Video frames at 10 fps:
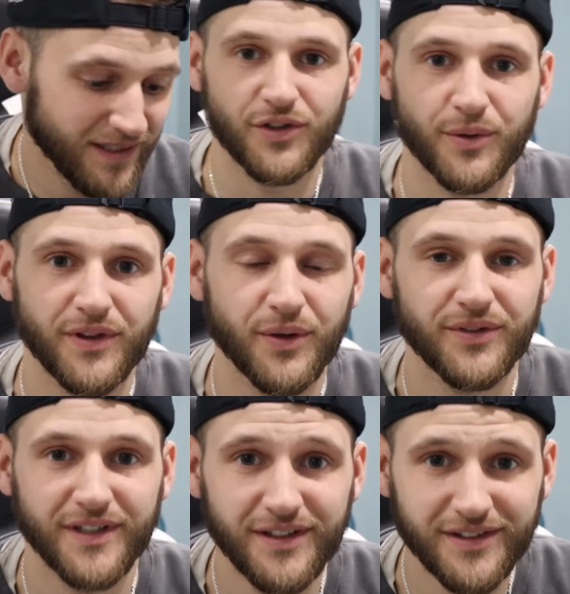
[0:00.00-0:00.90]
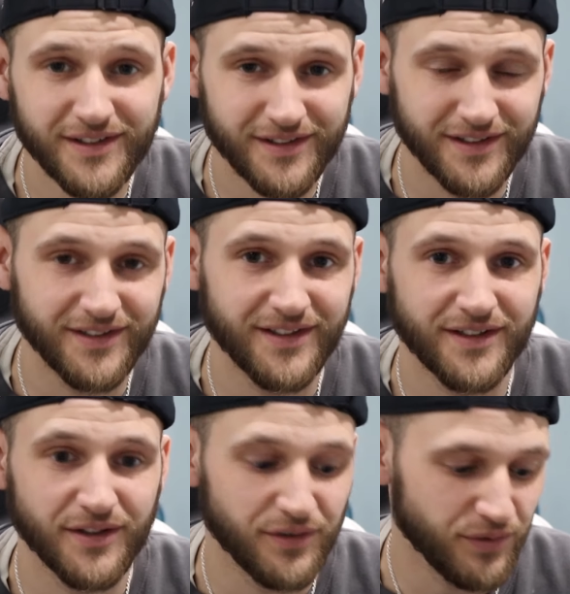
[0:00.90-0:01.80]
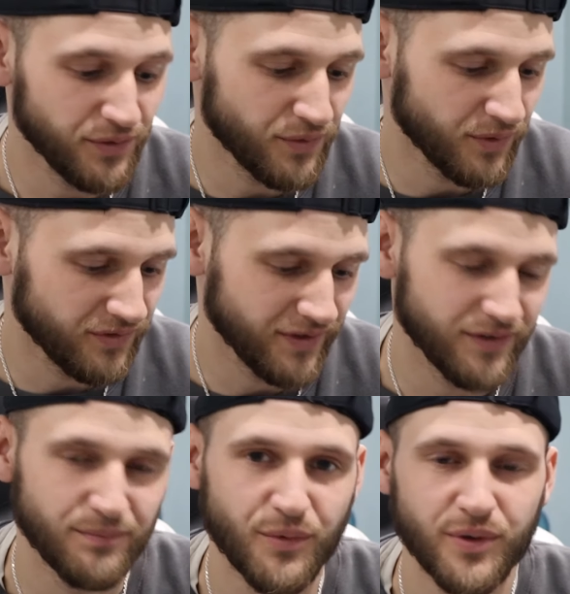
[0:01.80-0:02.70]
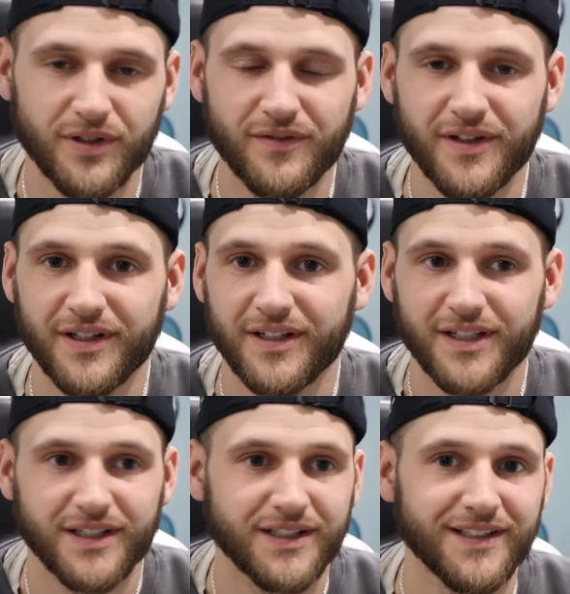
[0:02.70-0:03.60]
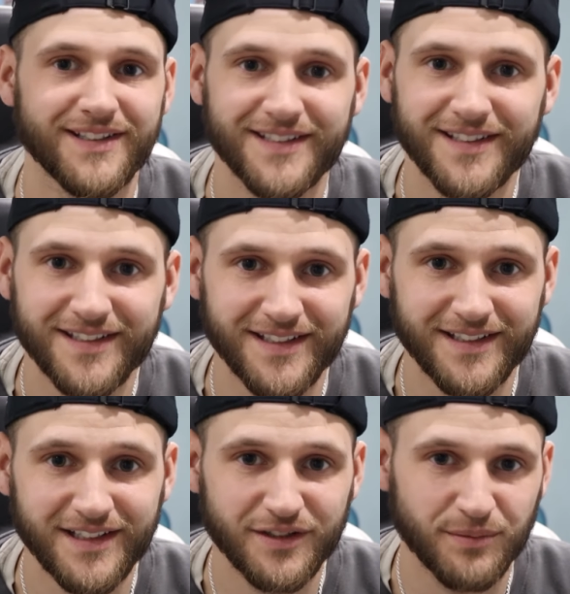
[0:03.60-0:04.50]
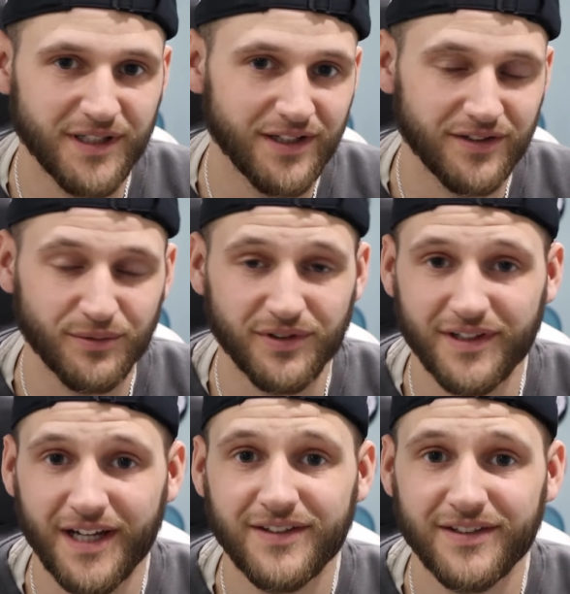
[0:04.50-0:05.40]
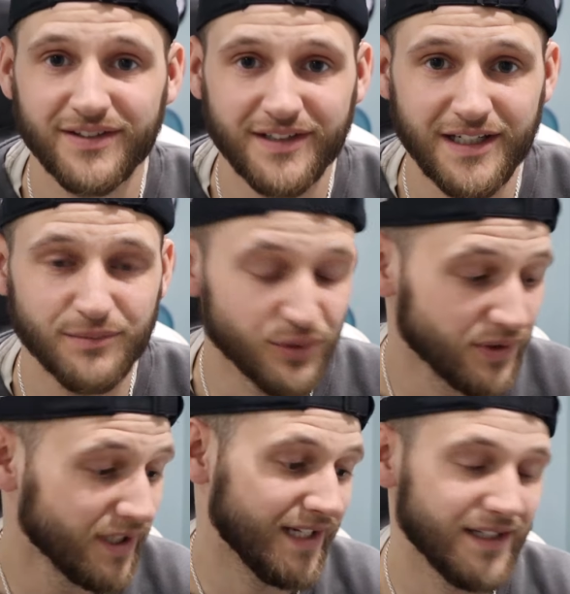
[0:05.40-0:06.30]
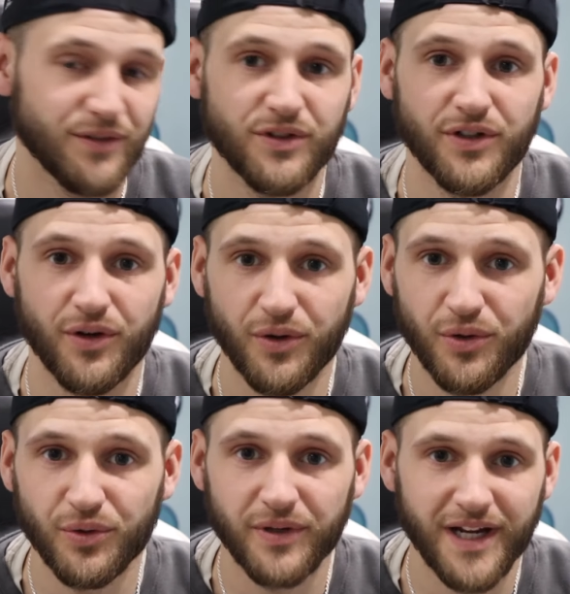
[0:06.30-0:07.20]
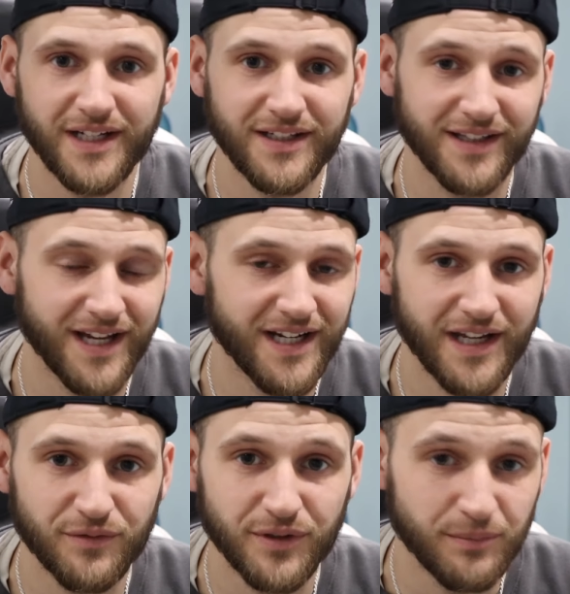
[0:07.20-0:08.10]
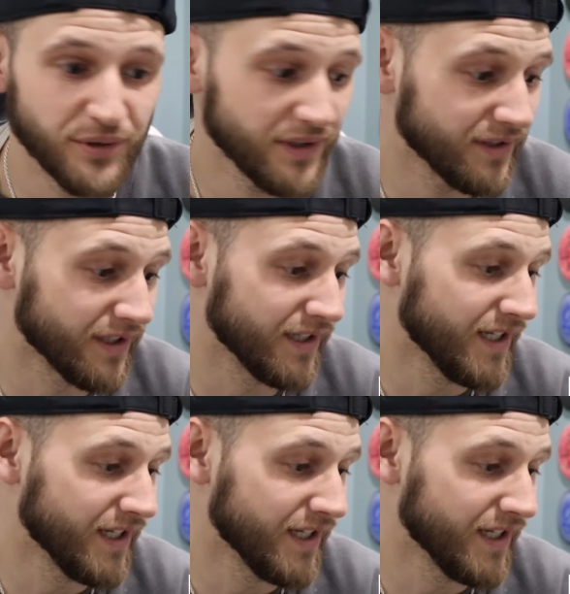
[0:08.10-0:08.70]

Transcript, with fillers: So in those instances, the nuke was just more of the consistent disc because it was nice and stable and it could hold any line I really put it on.